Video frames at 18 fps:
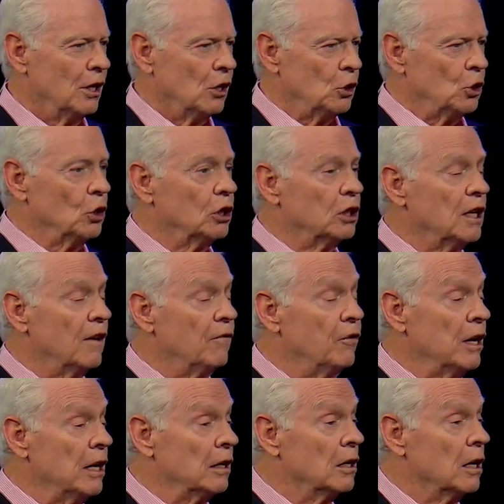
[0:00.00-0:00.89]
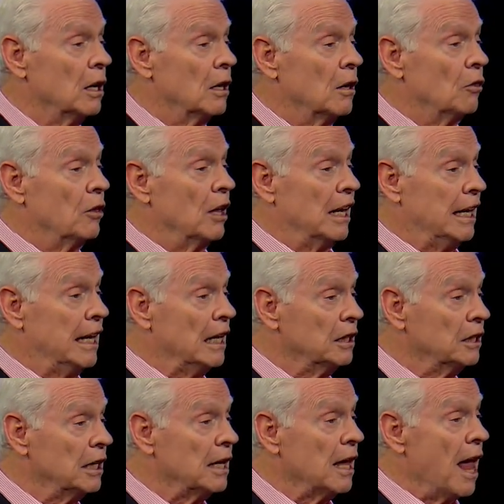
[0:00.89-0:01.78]
You'll live in the
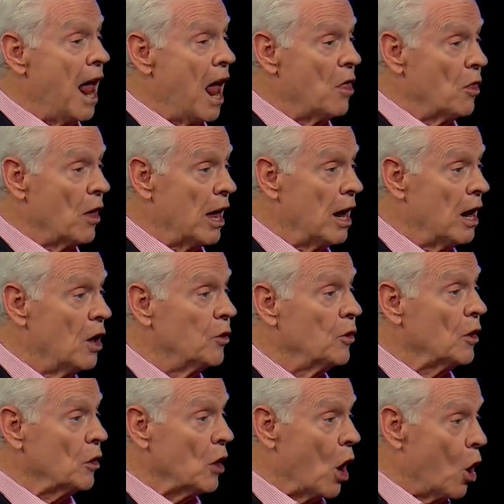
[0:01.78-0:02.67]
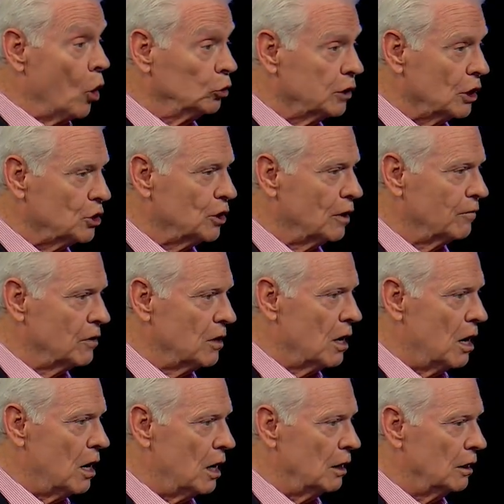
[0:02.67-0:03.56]
healing and the health and the wholeness of
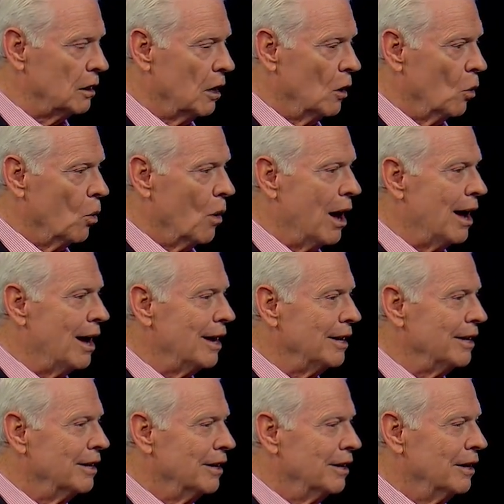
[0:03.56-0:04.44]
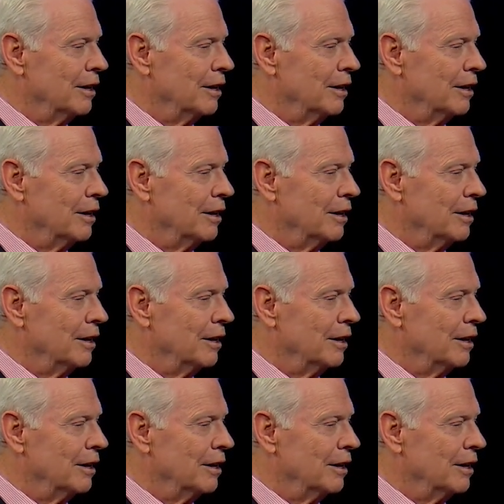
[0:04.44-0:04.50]
God. Why?